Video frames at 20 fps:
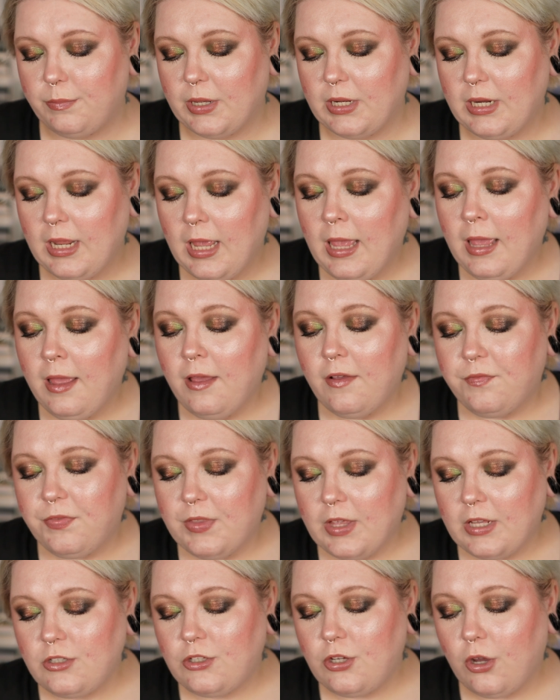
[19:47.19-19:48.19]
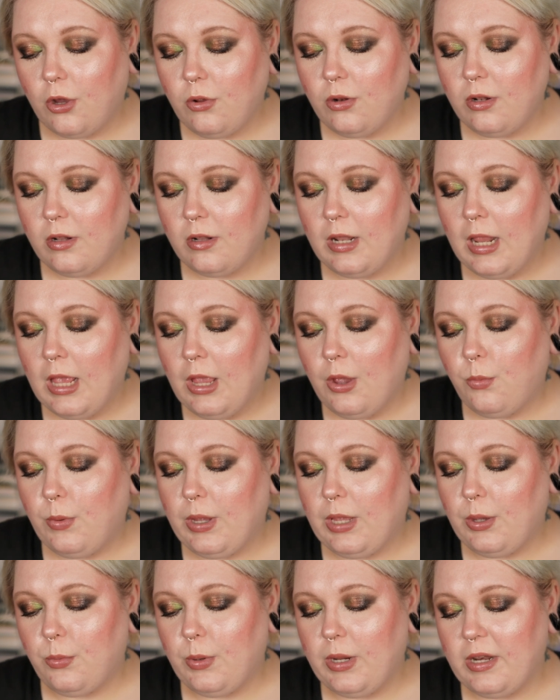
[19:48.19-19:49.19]
But in total,
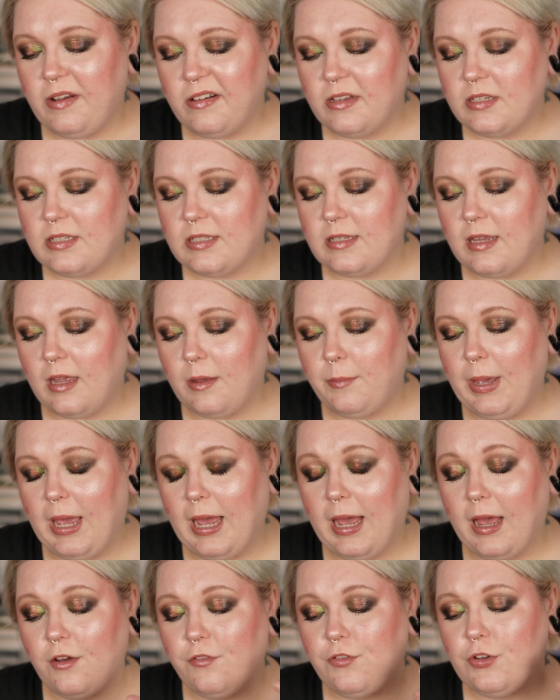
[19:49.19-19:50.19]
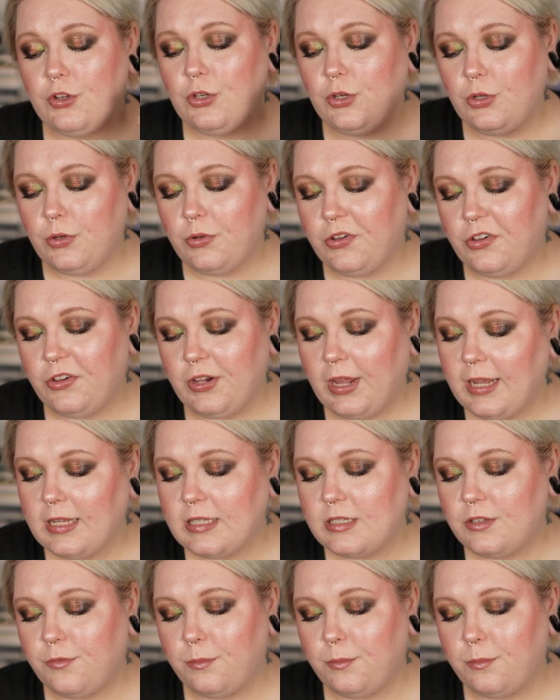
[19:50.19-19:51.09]
we just have new shades.